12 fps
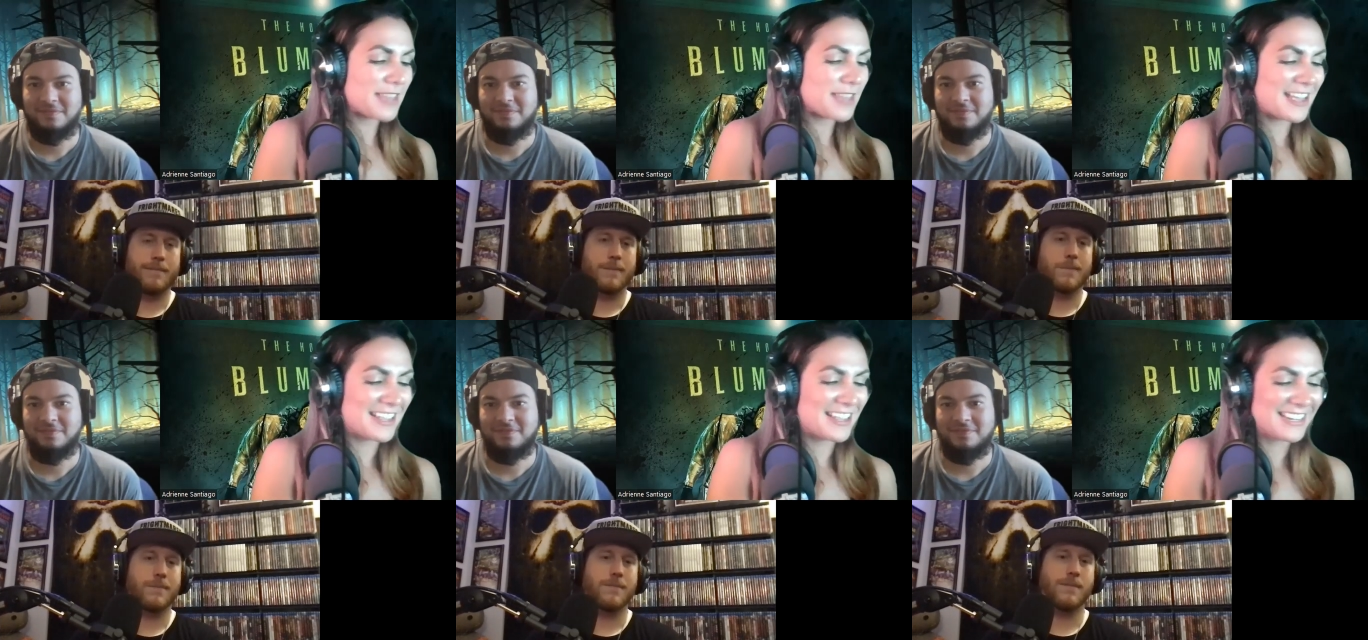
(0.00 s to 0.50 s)

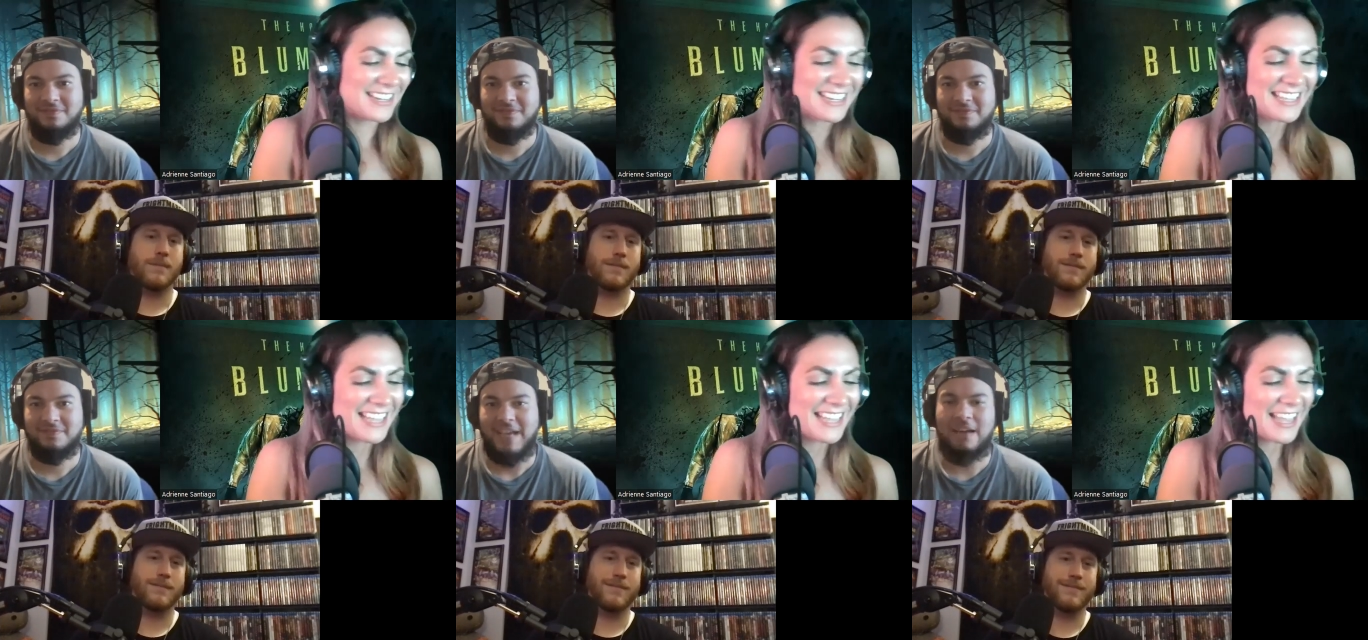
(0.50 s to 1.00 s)
Speaker 1: then
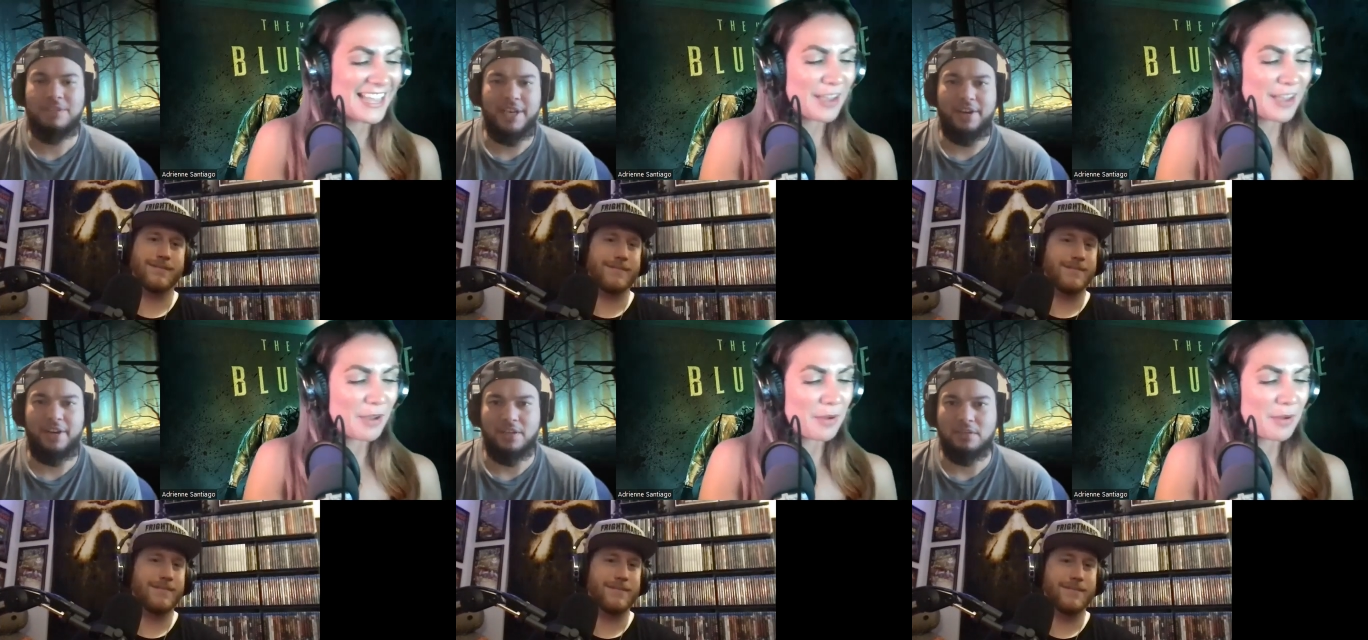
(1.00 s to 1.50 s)
how dare
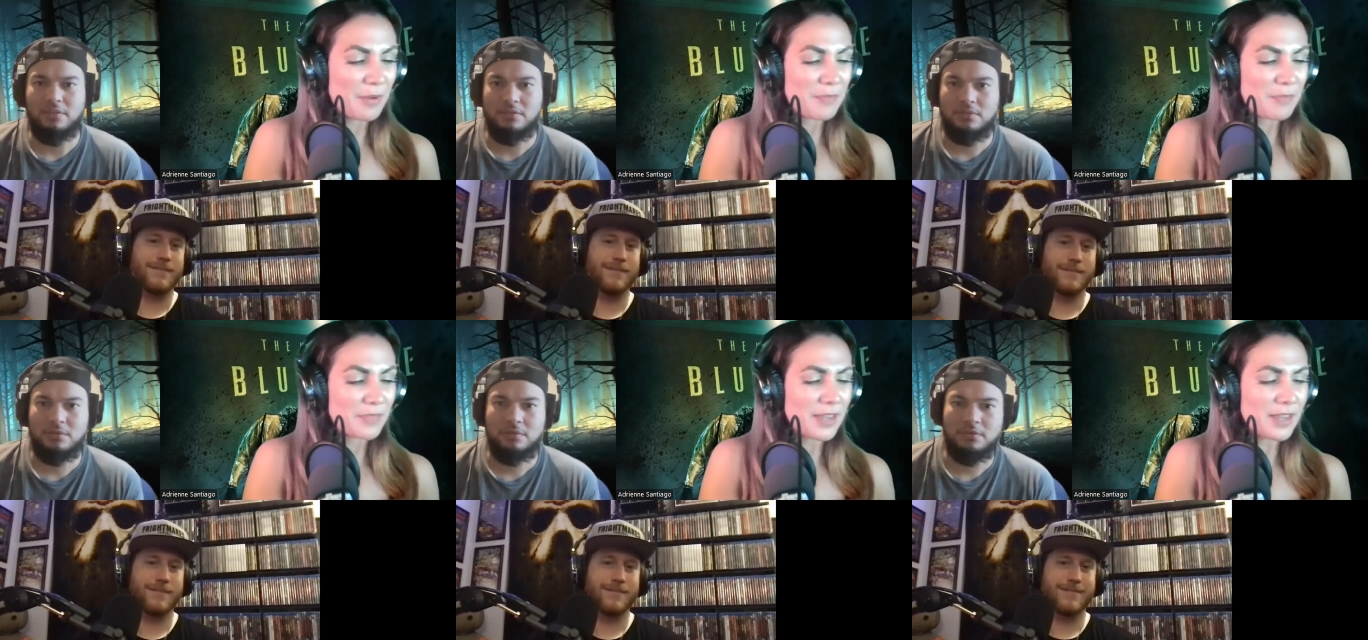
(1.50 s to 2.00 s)
you?
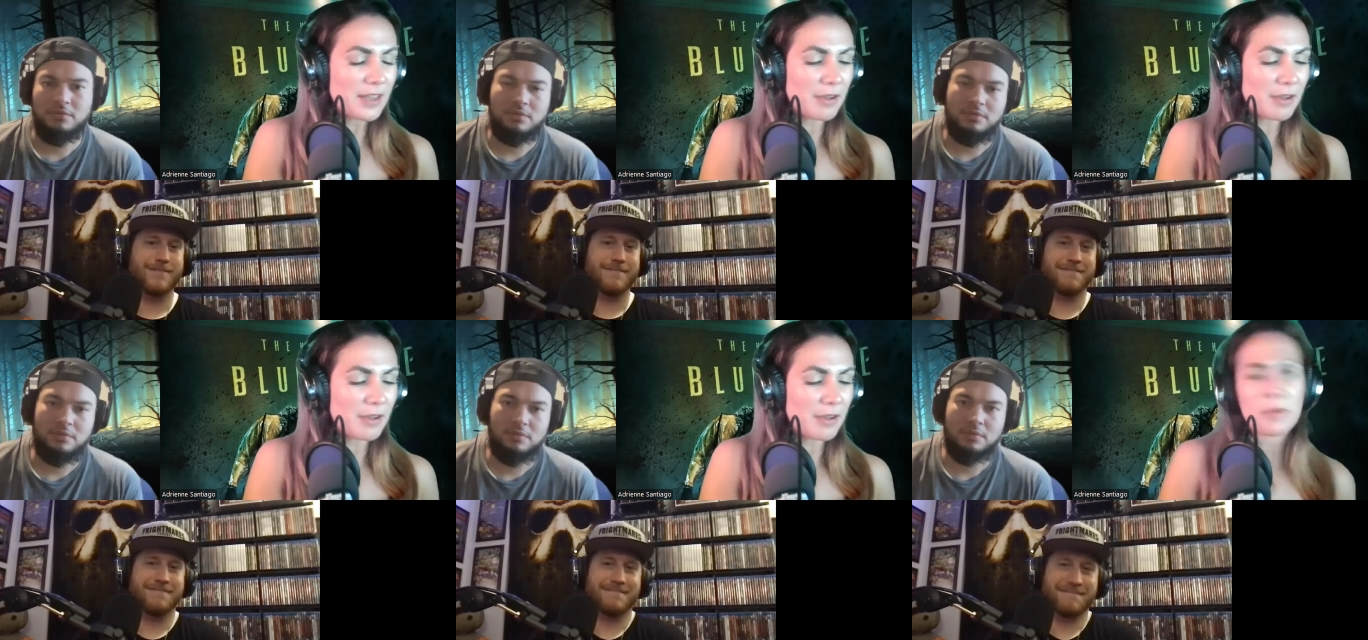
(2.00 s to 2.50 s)
I know.
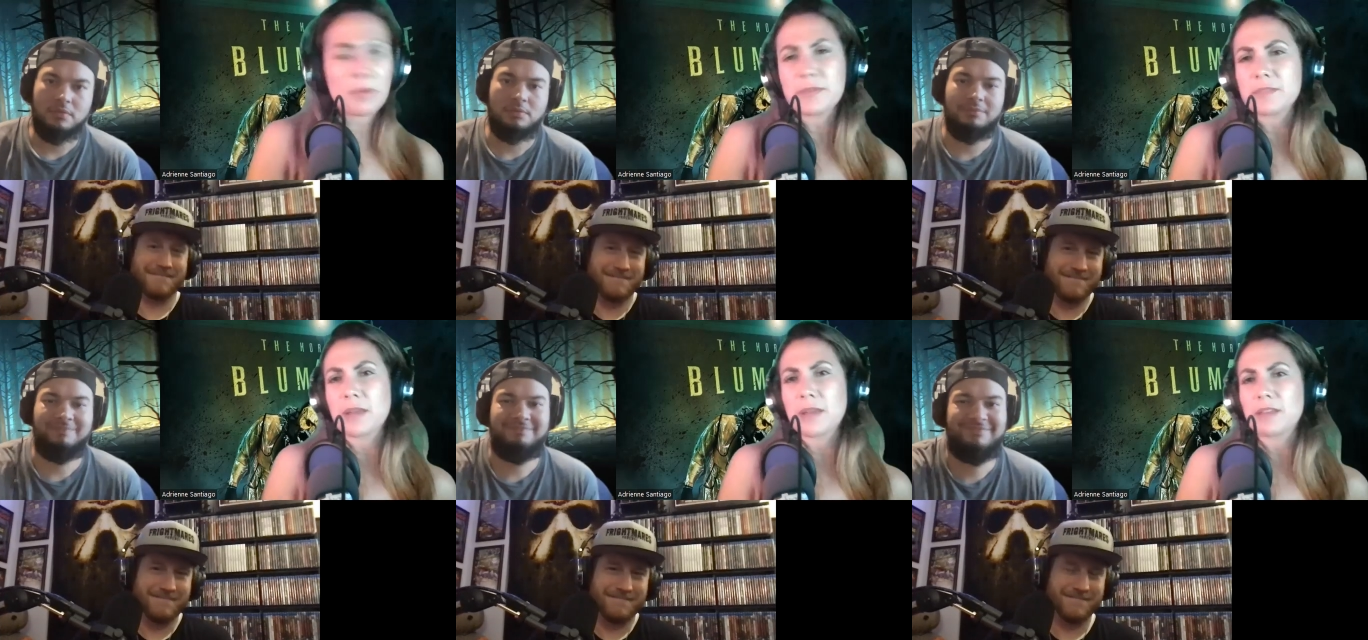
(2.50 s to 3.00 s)
Uh, what was
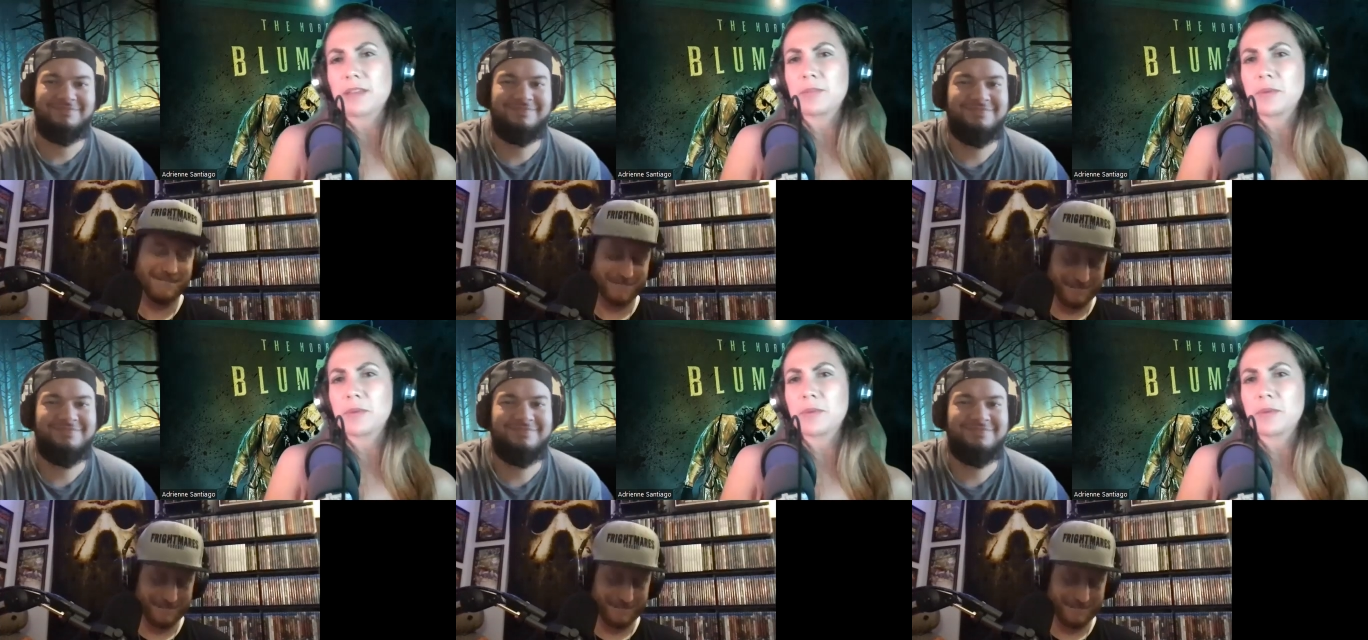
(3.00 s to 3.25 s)
my other